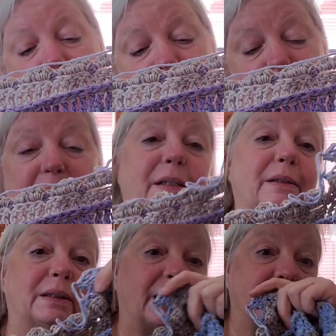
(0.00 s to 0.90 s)
uh, it's
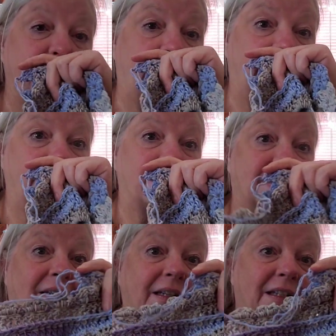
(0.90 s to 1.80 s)
still not as wide as
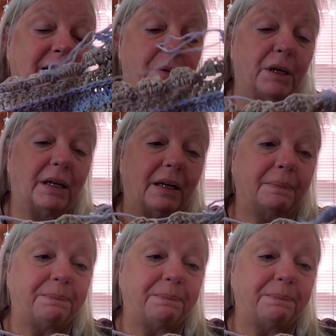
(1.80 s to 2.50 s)
I'd like it to be